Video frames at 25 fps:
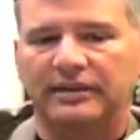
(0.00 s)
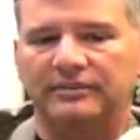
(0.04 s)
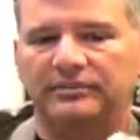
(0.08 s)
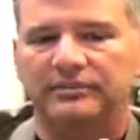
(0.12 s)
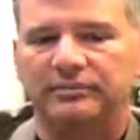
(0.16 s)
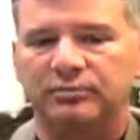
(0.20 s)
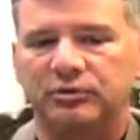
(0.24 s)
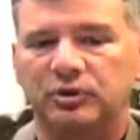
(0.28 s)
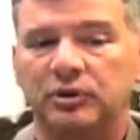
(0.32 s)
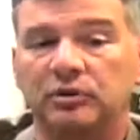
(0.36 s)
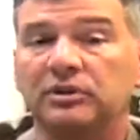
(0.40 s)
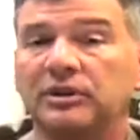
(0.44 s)

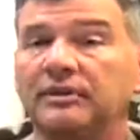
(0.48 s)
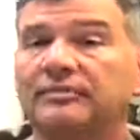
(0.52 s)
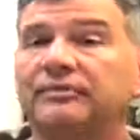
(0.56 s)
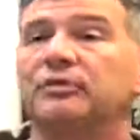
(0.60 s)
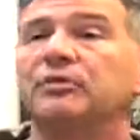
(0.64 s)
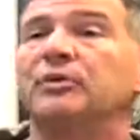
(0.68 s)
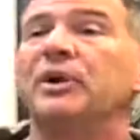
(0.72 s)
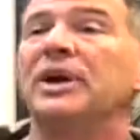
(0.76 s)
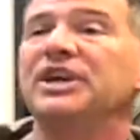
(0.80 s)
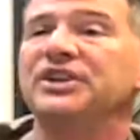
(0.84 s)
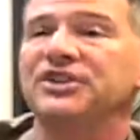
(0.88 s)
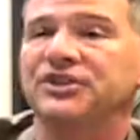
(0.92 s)

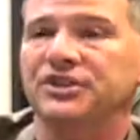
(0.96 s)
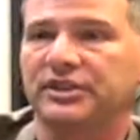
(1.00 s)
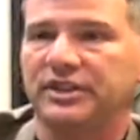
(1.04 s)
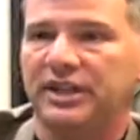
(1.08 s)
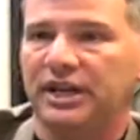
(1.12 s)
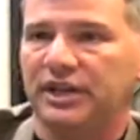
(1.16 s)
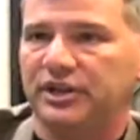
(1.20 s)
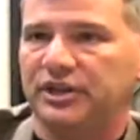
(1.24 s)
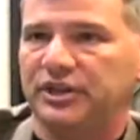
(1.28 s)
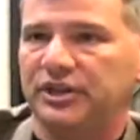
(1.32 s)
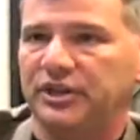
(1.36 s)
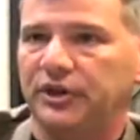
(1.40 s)
proliferation
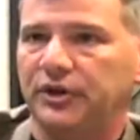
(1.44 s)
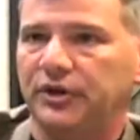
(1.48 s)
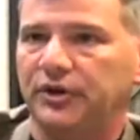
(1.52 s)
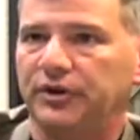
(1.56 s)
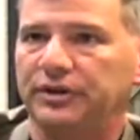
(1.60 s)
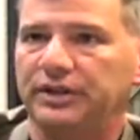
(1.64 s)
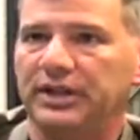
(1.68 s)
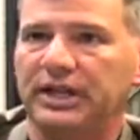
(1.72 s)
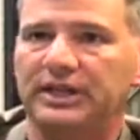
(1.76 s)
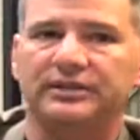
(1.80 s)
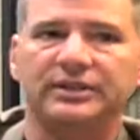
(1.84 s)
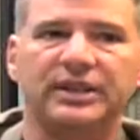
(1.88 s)
that occurred,
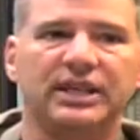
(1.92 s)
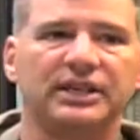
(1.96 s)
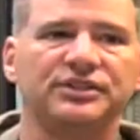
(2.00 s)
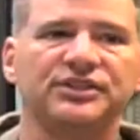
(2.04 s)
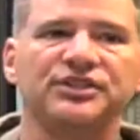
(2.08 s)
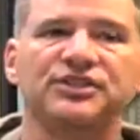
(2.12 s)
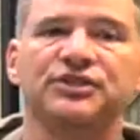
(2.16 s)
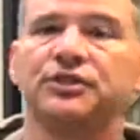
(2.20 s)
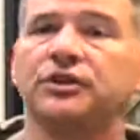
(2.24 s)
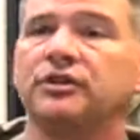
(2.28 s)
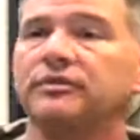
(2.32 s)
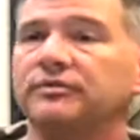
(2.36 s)
that
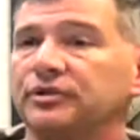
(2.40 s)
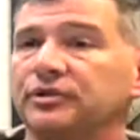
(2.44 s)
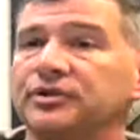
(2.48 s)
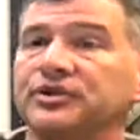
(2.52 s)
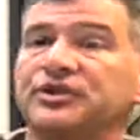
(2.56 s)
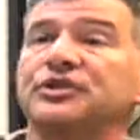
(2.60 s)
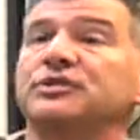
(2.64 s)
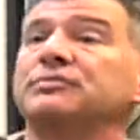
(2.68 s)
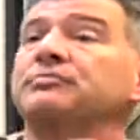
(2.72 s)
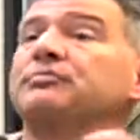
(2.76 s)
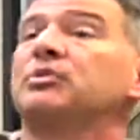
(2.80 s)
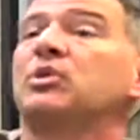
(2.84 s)
server
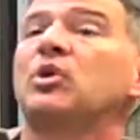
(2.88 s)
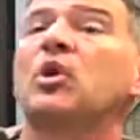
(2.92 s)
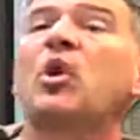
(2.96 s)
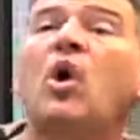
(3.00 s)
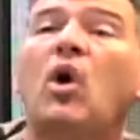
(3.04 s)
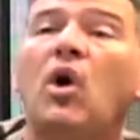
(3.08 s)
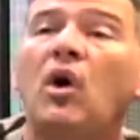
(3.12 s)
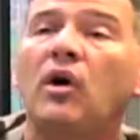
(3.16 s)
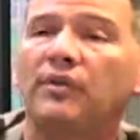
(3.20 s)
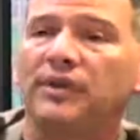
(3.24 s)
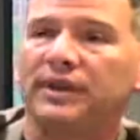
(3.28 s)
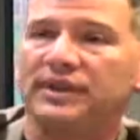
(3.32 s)

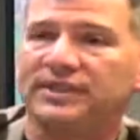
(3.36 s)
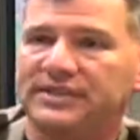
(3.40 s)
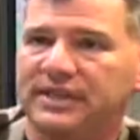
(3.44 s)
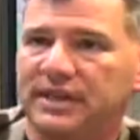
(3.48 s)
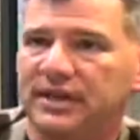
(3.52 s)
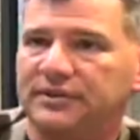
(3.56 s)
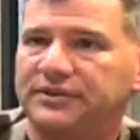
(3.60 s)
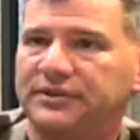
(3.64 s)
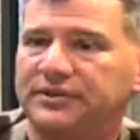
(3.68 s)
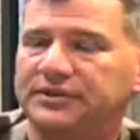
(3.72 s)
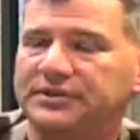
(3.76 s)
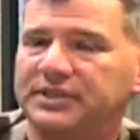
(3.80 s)
sprawl that's
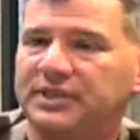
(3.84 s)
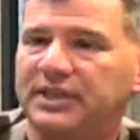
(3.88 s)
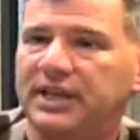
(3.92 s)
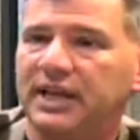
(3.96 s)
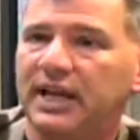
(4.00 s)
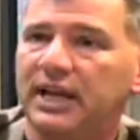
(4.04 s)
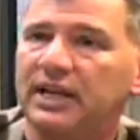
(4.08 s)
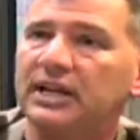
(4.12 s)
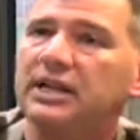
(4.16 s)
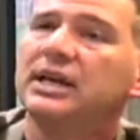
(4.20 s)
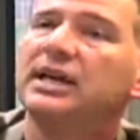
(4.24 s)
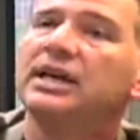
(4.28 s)
out there
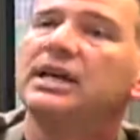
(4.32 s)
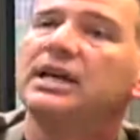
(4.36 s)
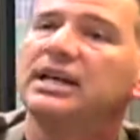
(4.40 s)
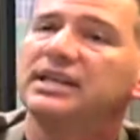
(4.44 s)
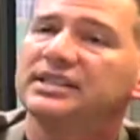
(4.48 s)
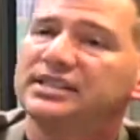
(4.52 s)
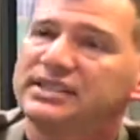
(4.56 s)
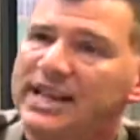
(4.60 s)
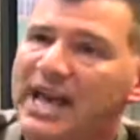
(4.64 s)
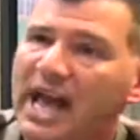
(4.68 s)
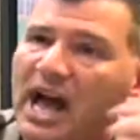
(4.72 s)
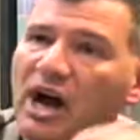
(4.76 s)
today,
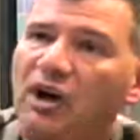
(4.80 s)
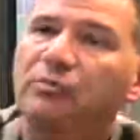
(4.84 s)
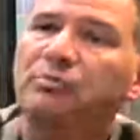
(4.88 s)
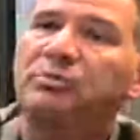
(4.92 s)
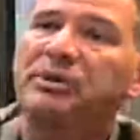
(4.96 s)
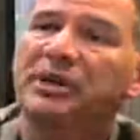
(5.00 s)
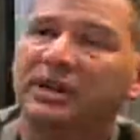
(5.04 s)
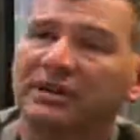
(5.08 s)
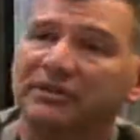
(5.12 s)
is now being